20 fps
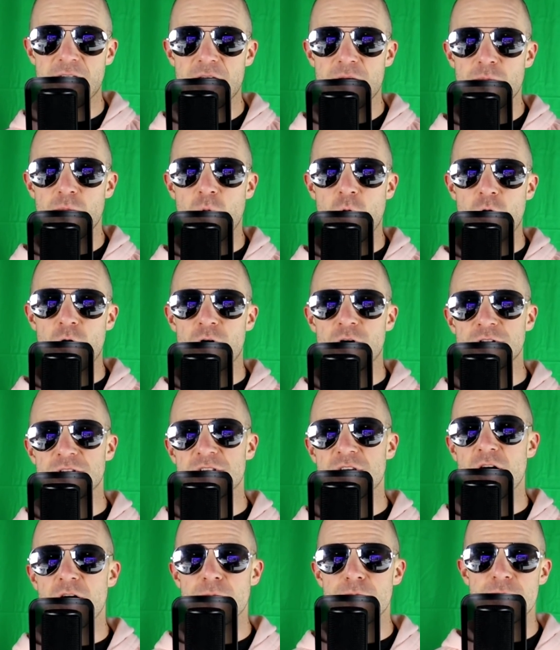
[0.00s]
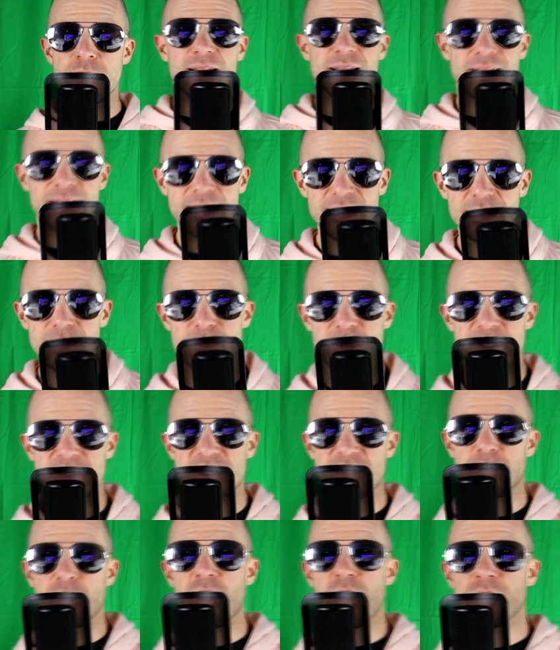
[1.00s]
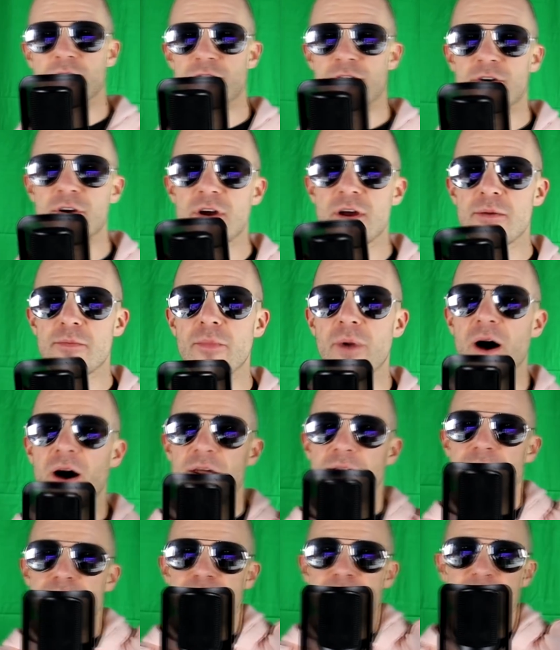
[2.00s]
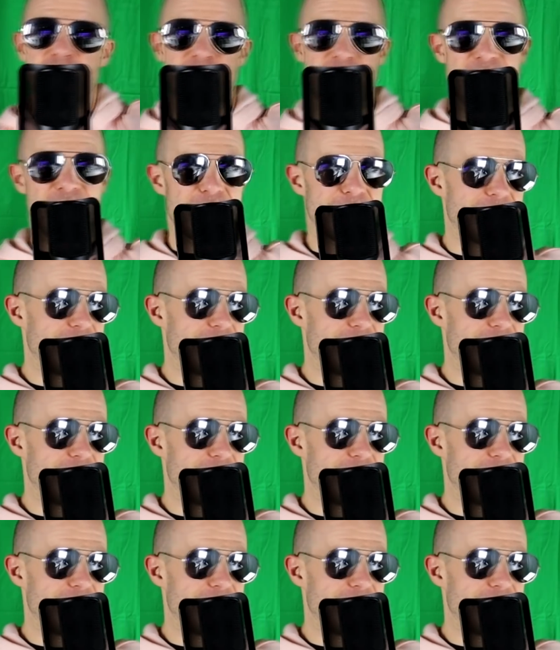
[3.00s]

more on top, a little bit smaller, but I